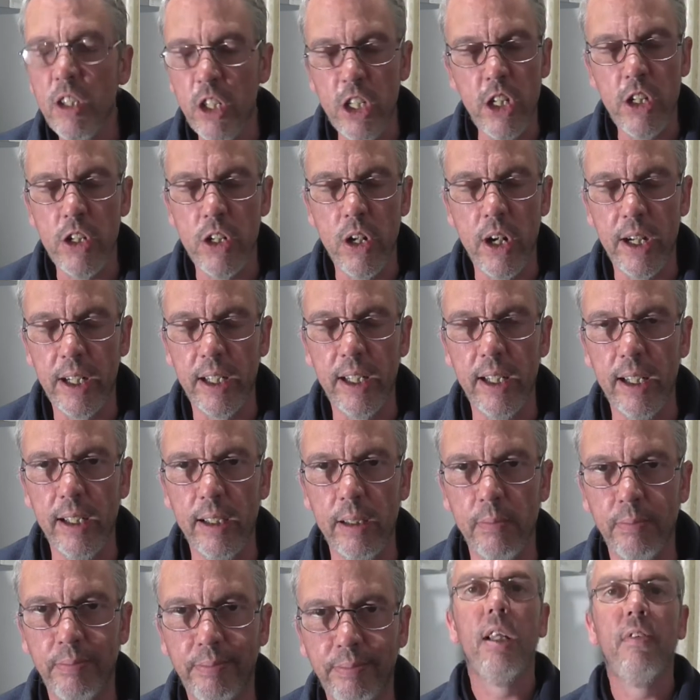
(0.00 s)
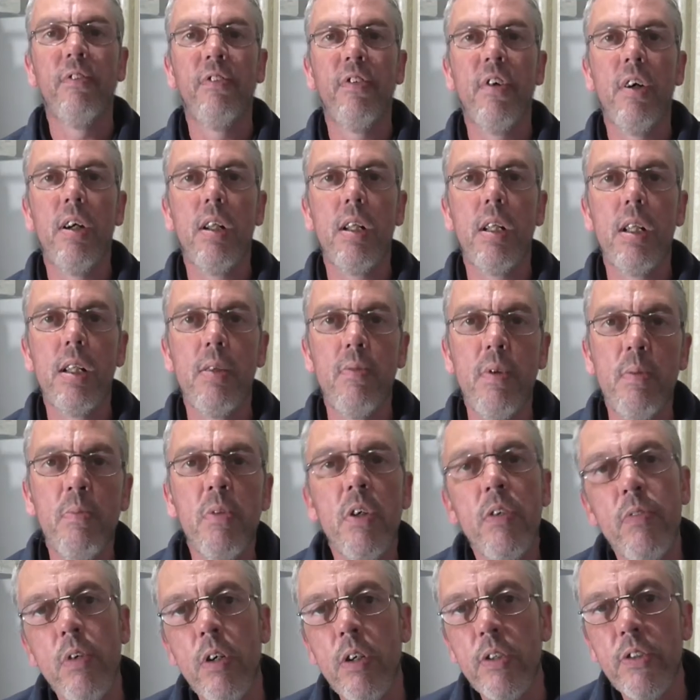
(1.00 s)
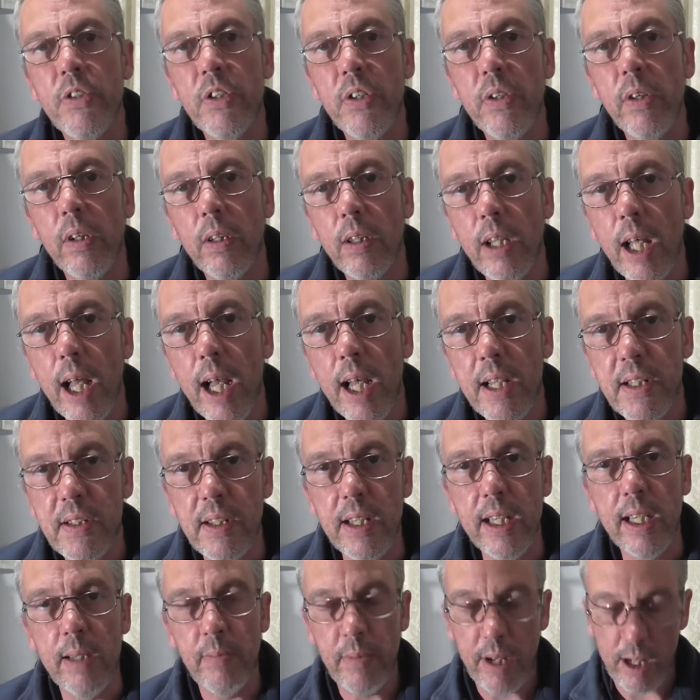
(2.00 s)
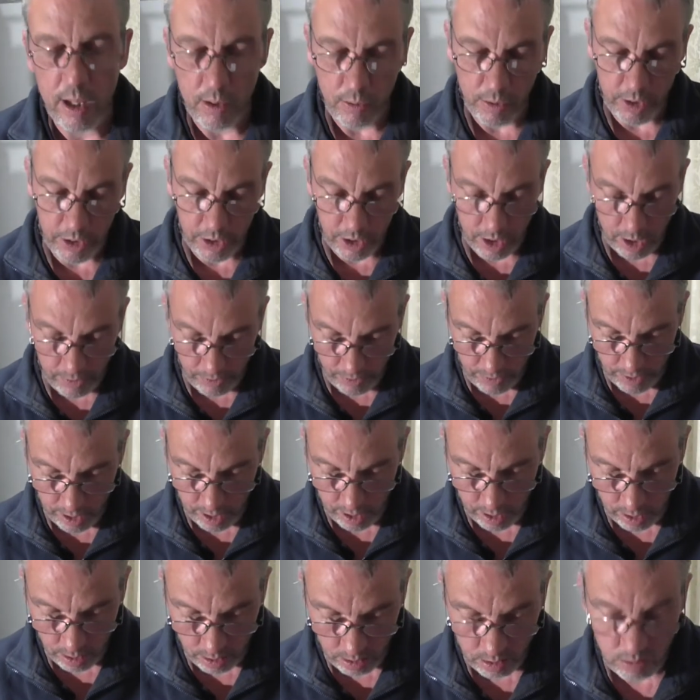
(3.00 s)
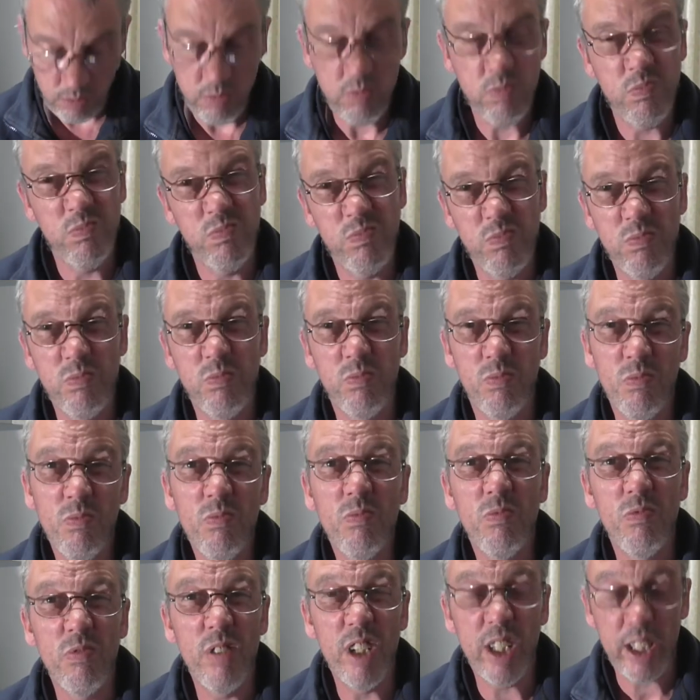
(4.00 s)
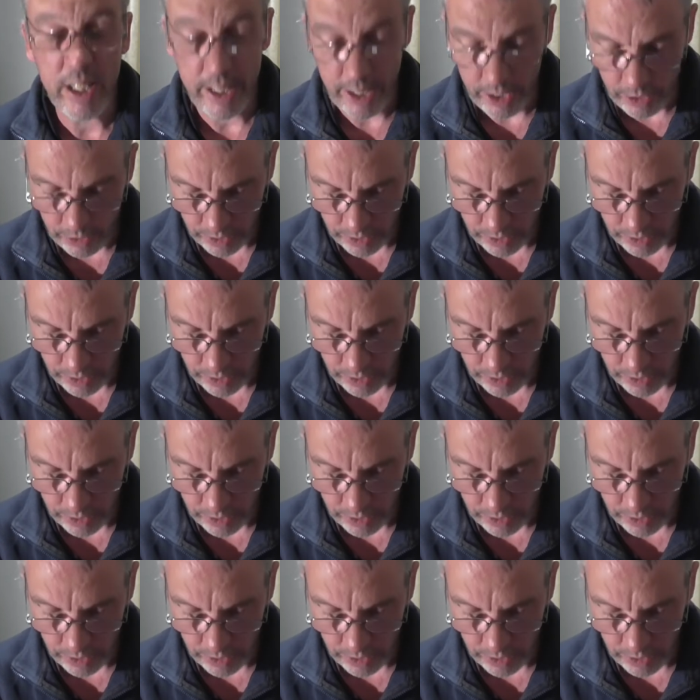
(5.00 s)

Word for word: the United Kingdom. And finally, we move on to the last email, which I found really